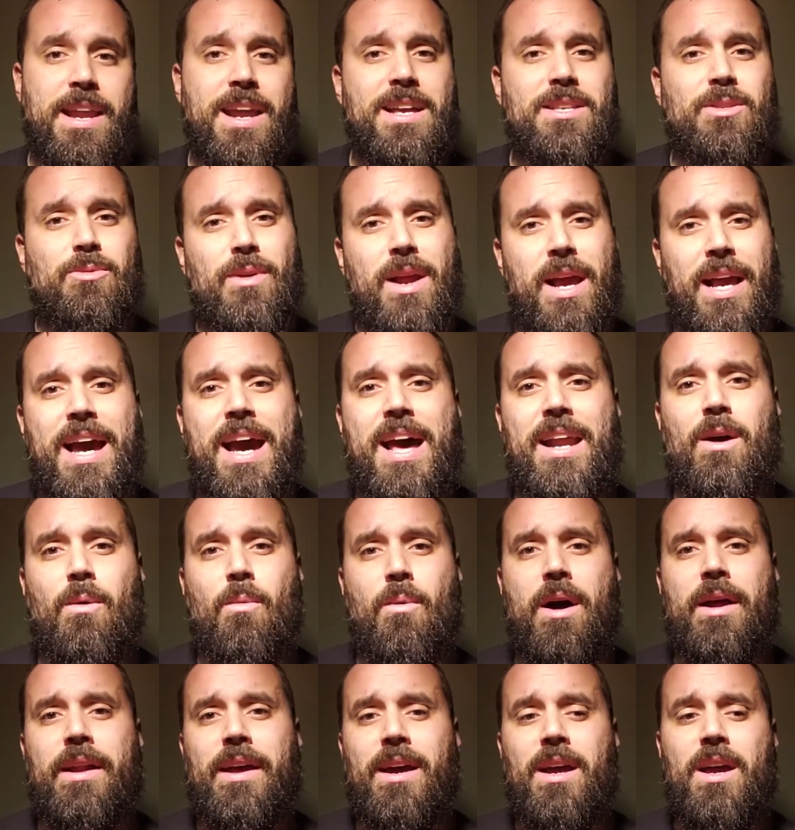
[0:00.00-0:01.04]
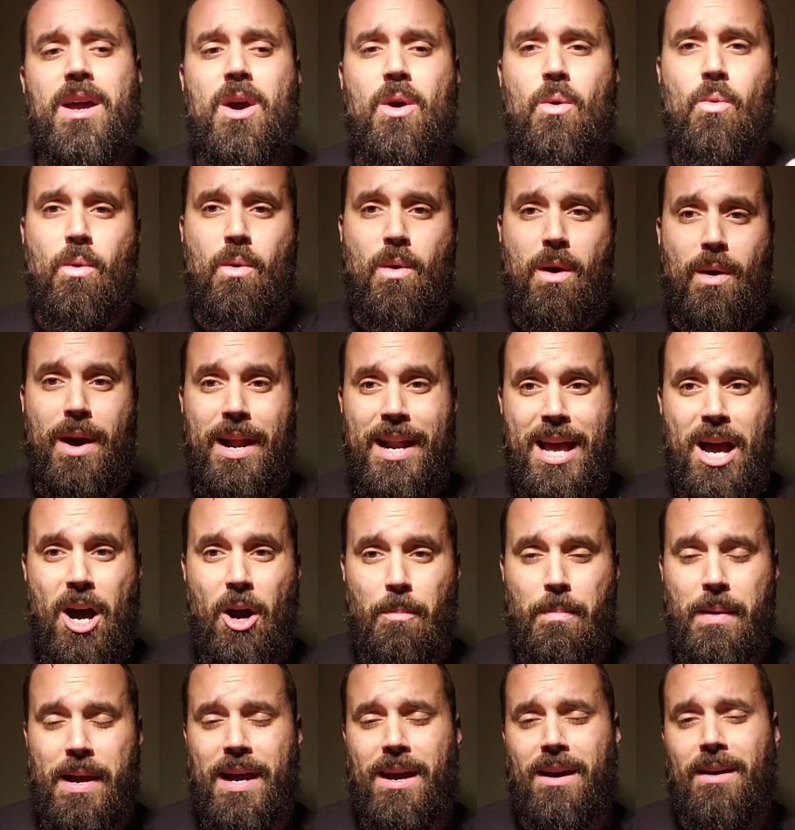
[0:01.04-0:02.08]
that's what I kind of want to
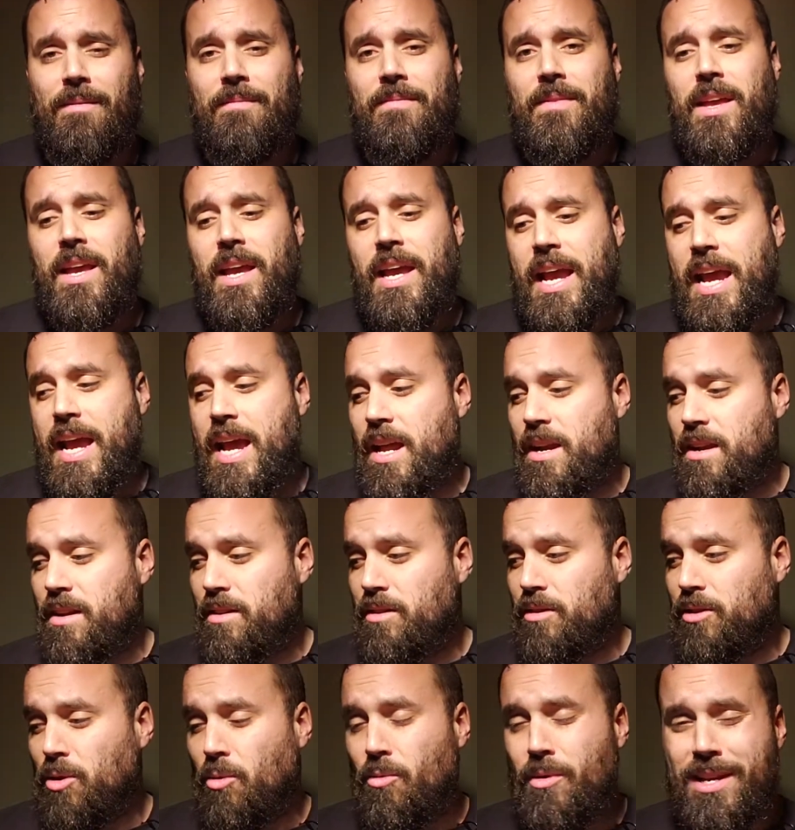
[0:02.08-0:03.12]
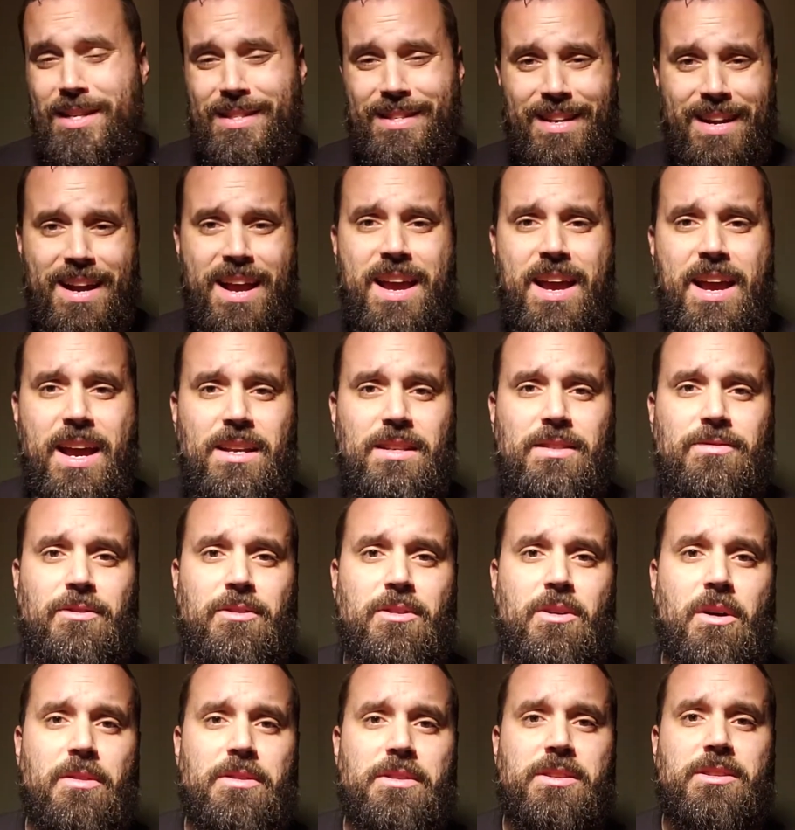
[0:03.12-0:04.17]
help out. And the reason I ask for
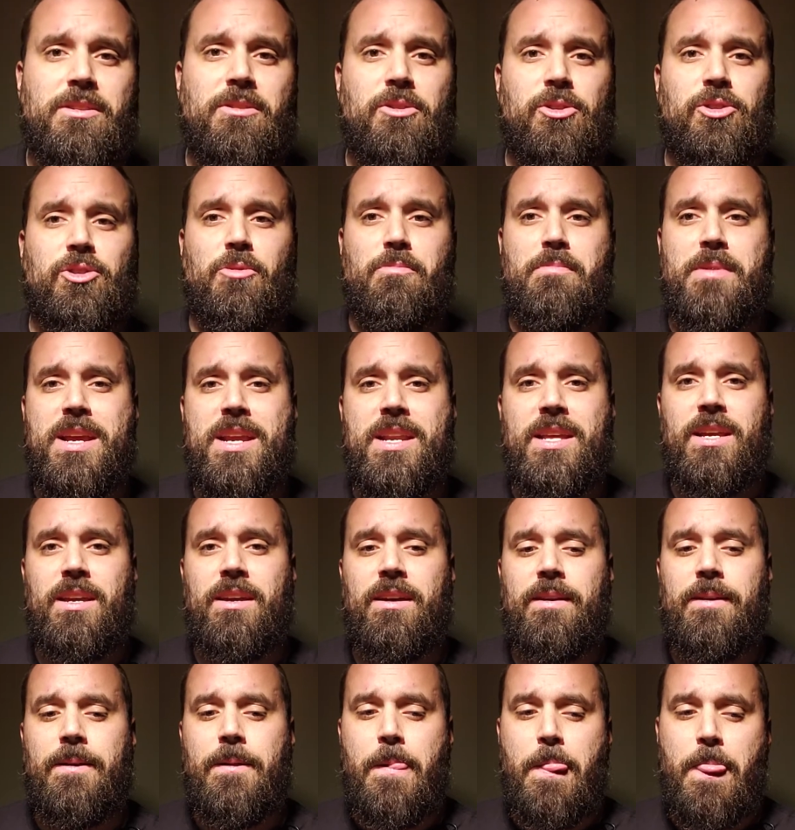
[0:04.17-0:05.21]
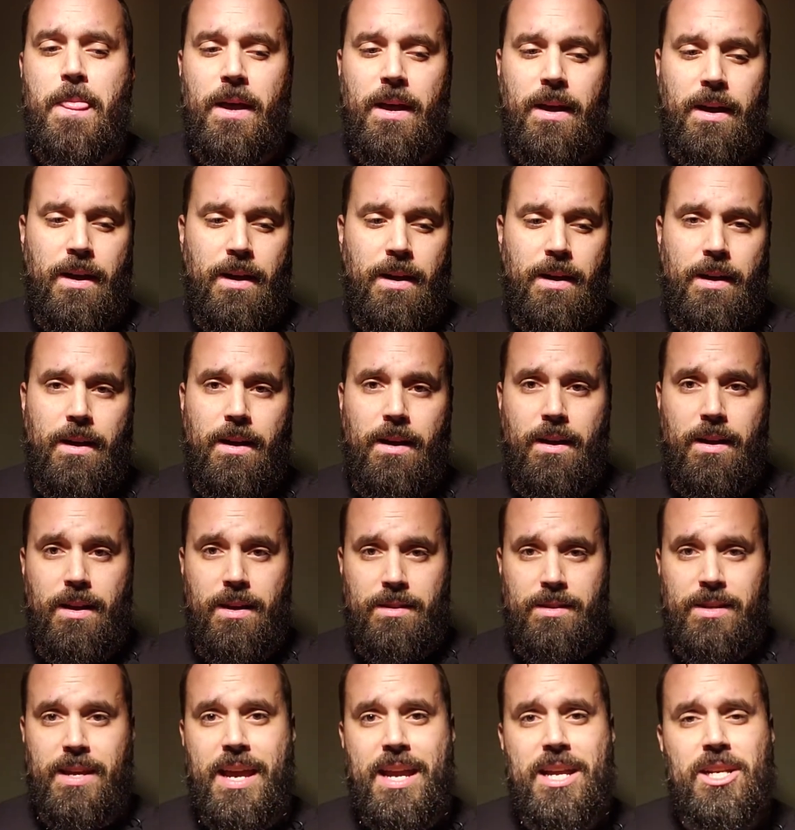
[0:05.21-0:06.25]
all the social media
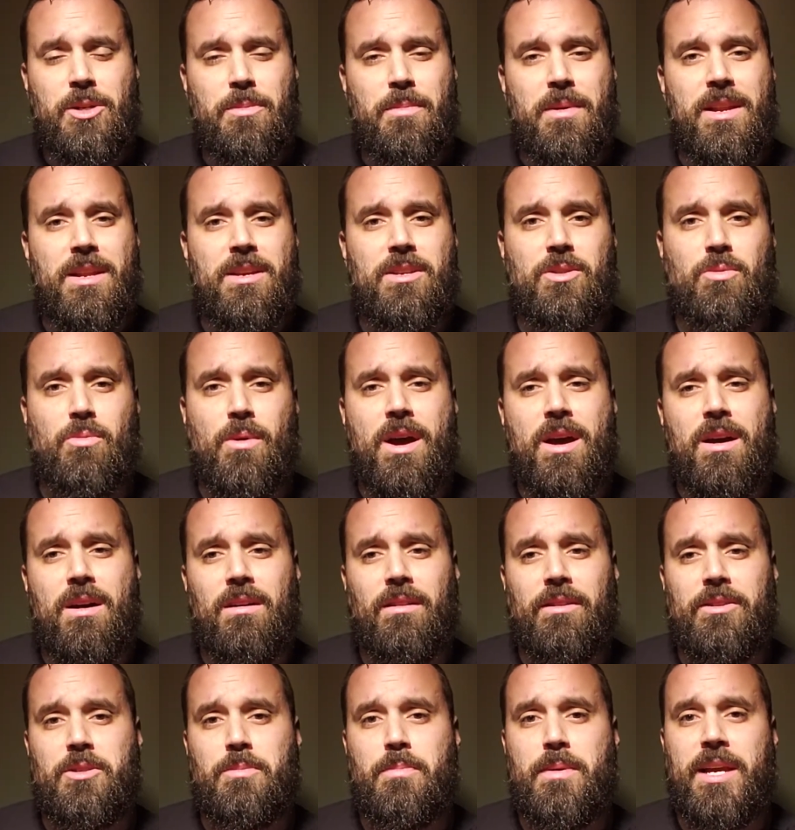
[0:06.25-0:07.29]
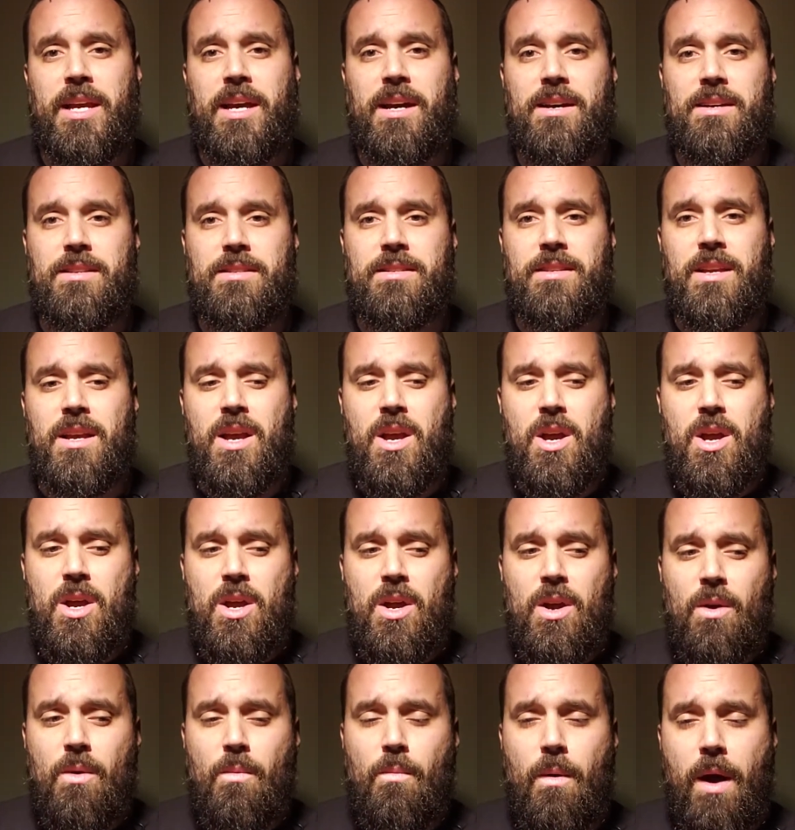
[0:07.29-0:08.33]
engagement as well is because
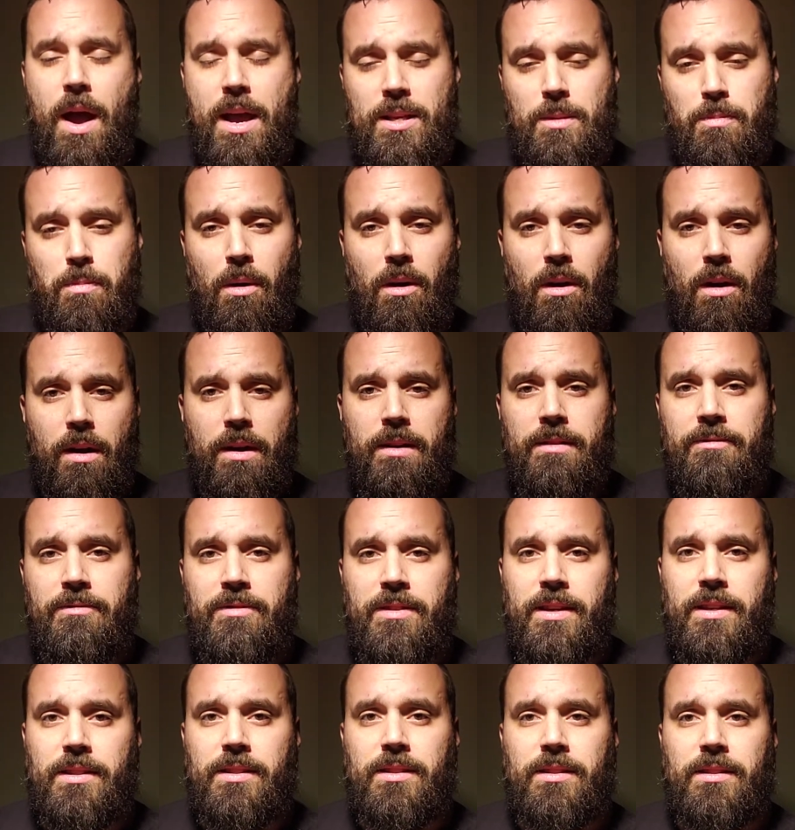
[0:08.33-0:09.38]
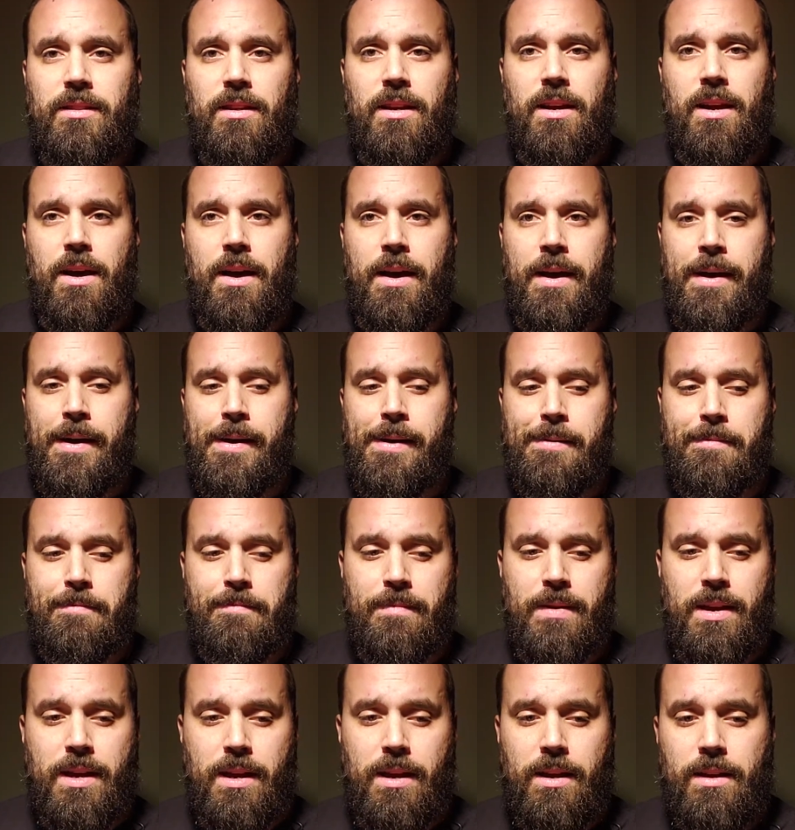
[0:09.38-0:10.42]
as part of this,
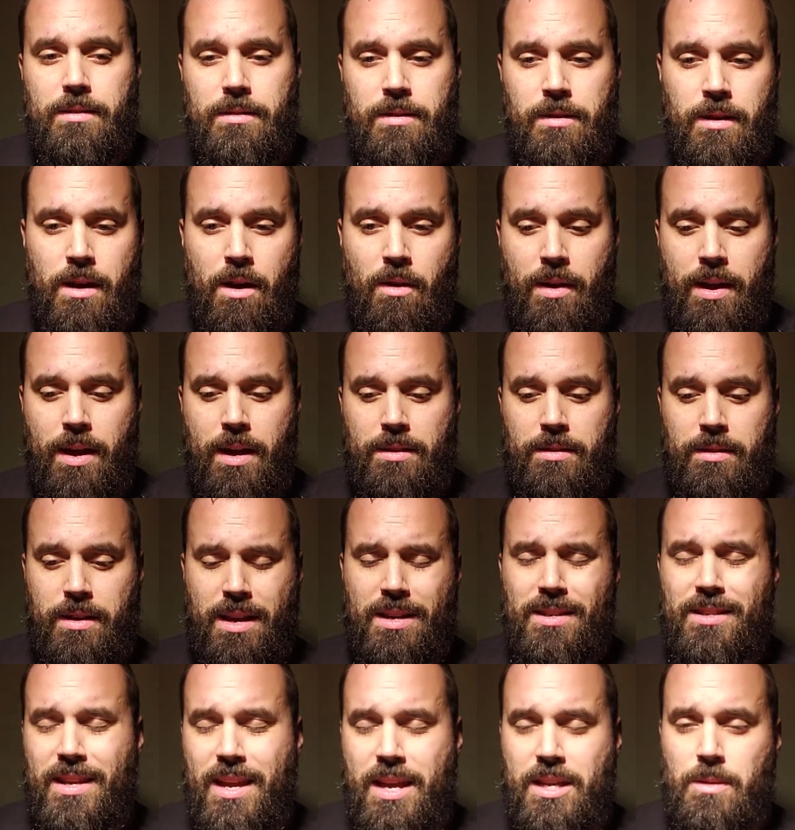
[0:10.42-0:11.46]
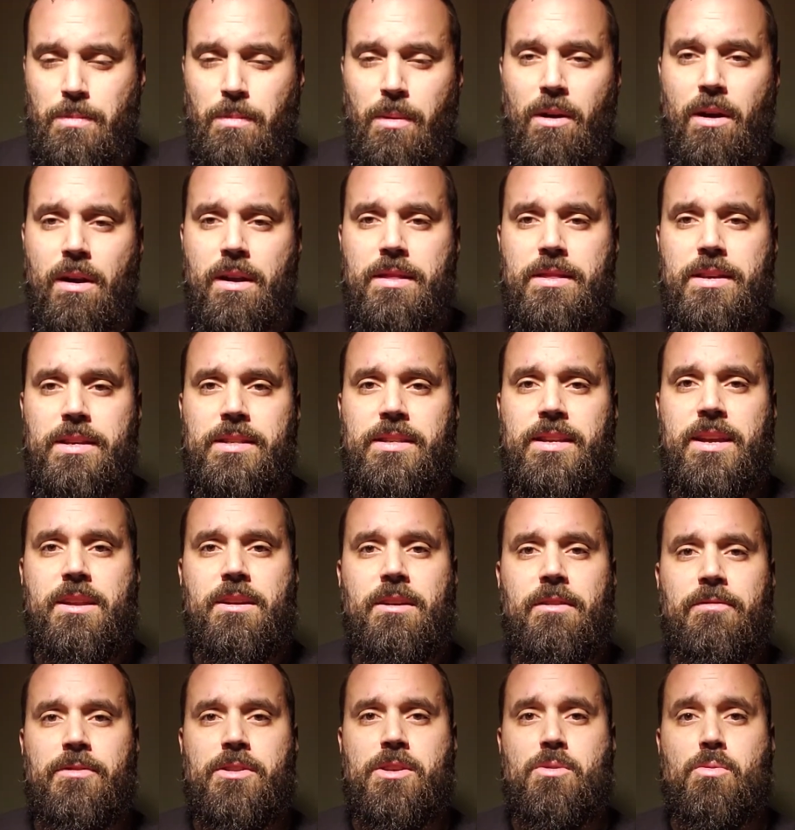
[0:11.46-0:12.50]
as part of this
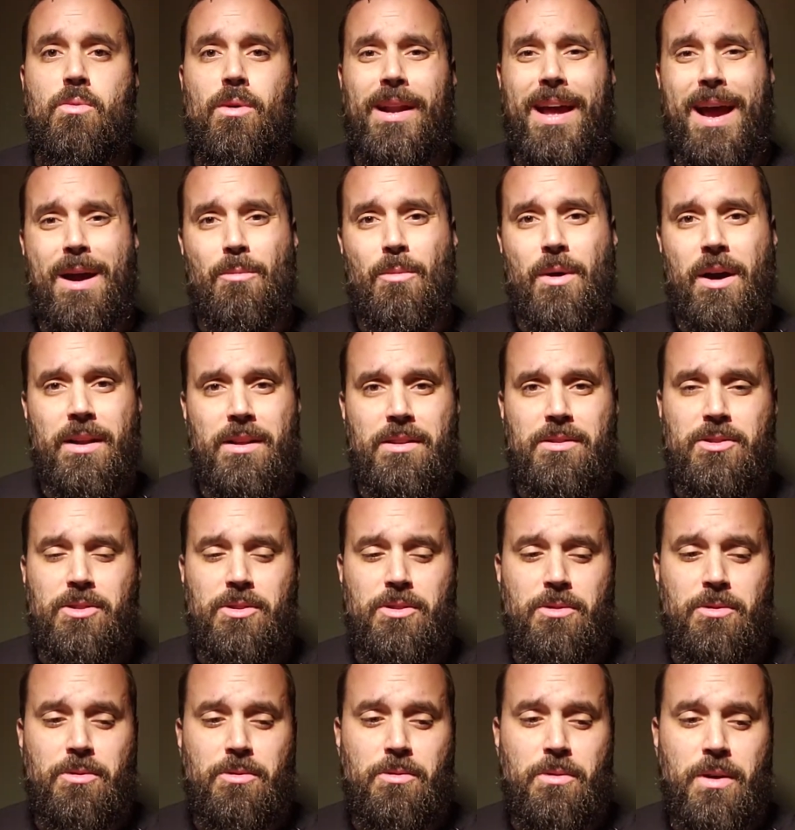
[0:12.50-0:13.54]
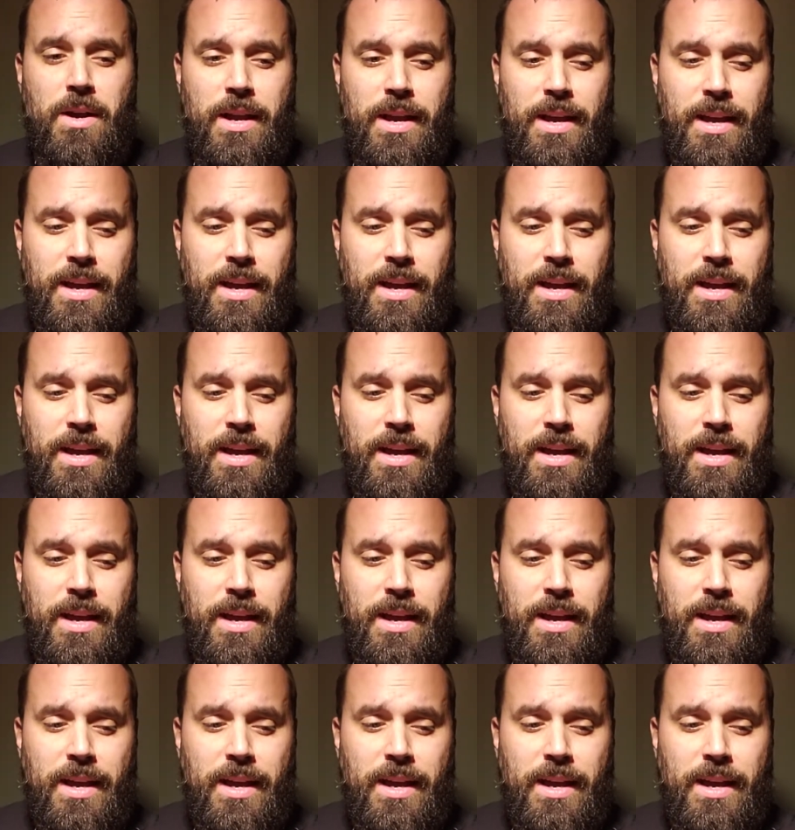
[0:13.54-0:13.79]
interview, what I want to do